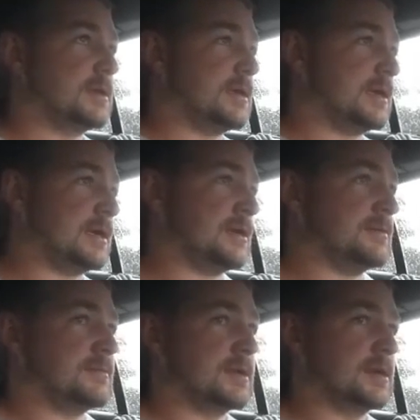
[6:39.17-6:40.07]

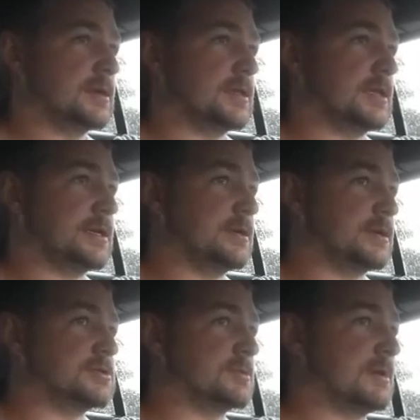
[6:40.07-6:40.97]
and Click here
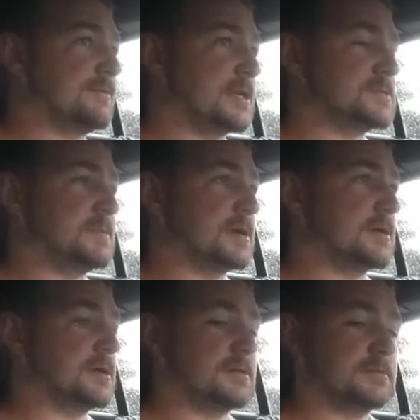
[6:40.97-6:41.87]
to join my Facebook
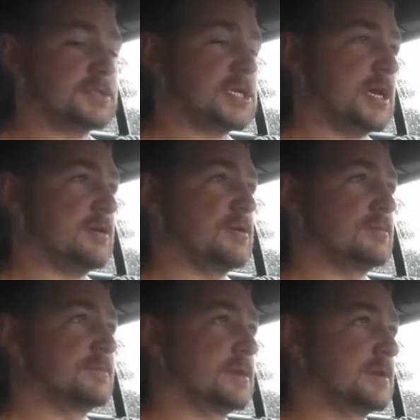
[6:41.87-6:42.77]
channel,
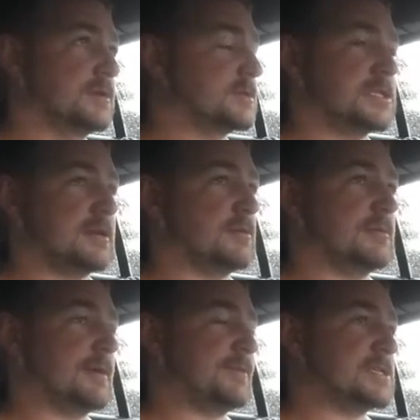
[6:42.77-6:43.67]
channel,
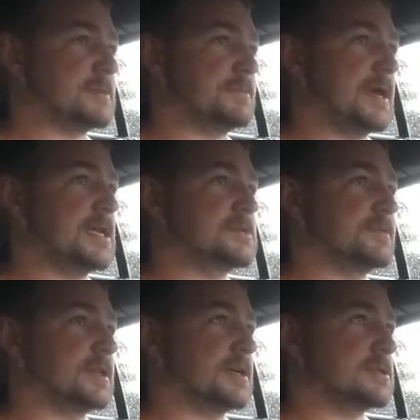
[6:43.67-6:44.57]
my Facebook page
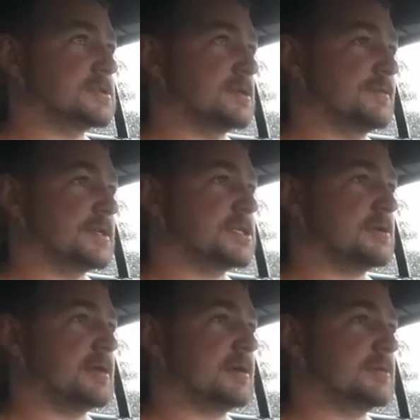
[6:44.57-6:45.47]
for the Searl Effect
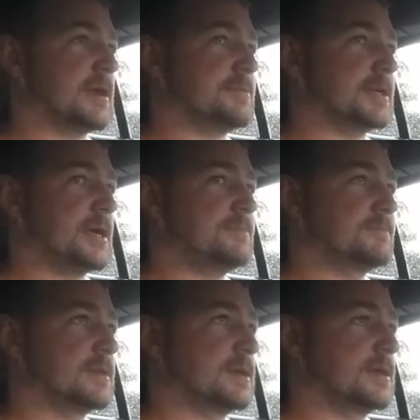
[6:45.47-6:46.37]
Generator Replica.
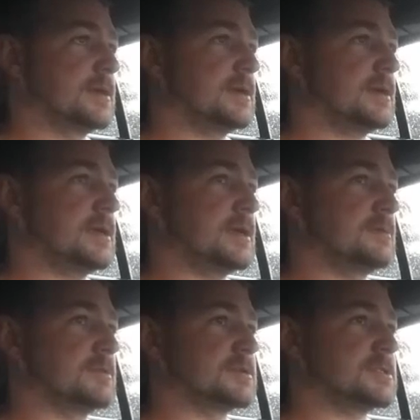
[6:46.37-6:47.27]

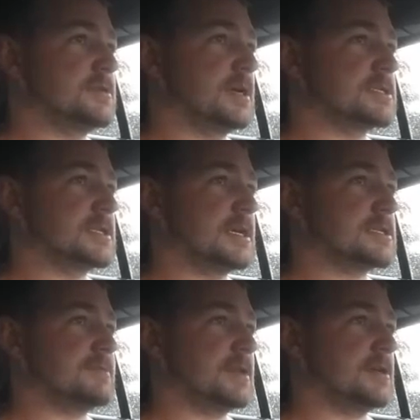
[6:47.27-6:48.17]
And we'll see you guys in the
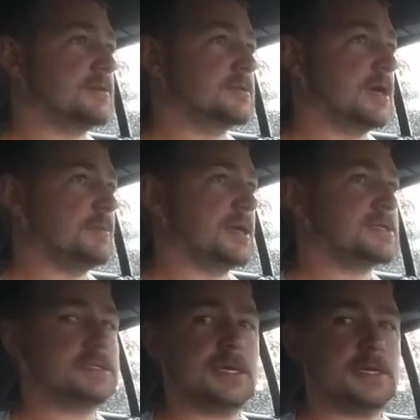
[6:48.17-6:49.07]
next video. God
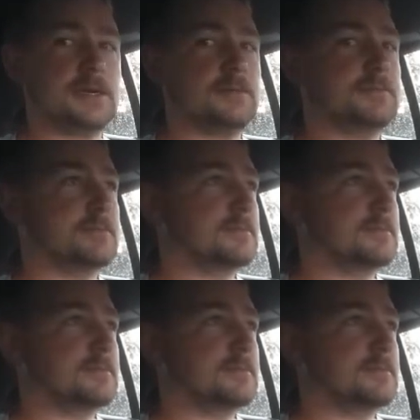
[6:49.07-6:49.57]
bless. Take care.